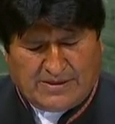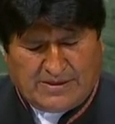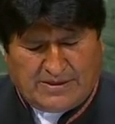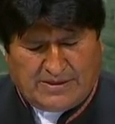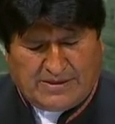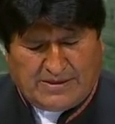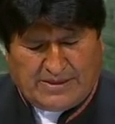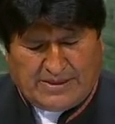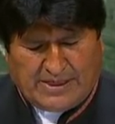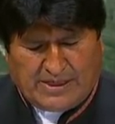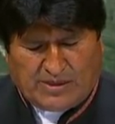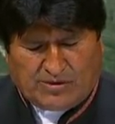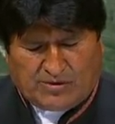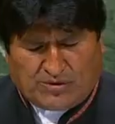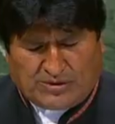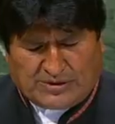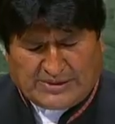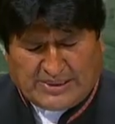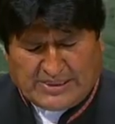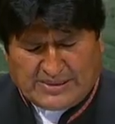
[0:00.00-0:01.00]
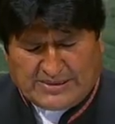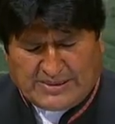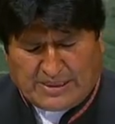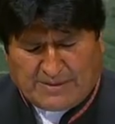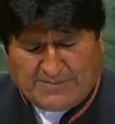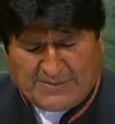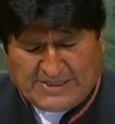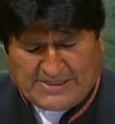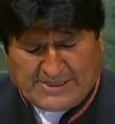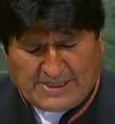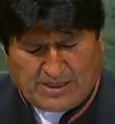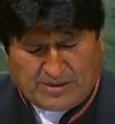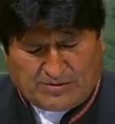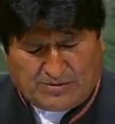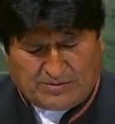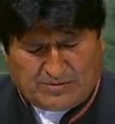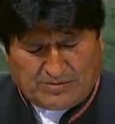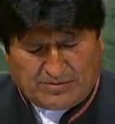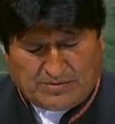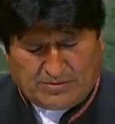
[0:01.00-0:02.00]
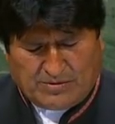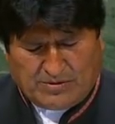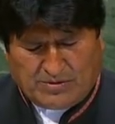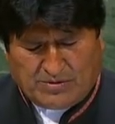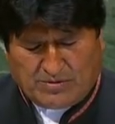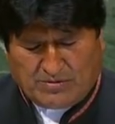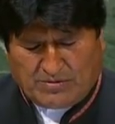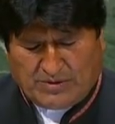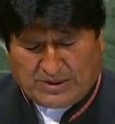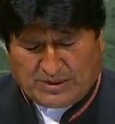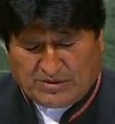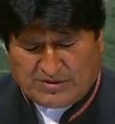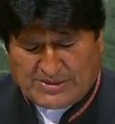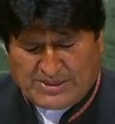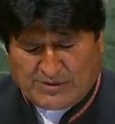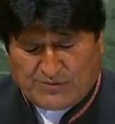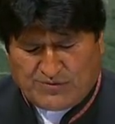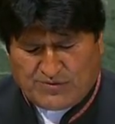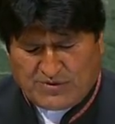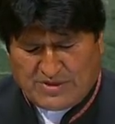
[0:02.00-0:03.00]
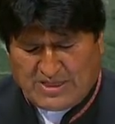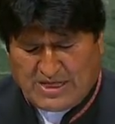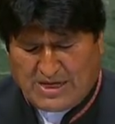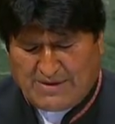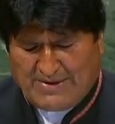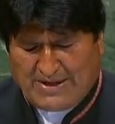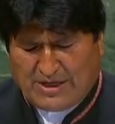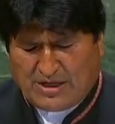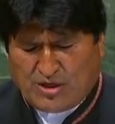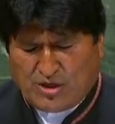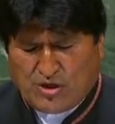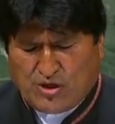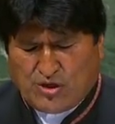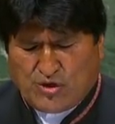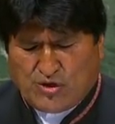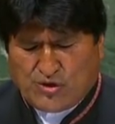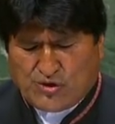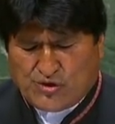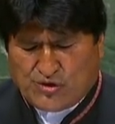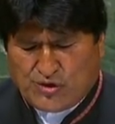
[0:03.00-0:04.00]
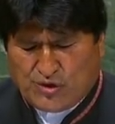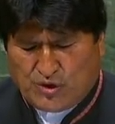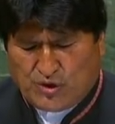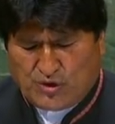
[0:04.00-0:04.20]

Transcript: with shared responsibilities to find solutions to disputes.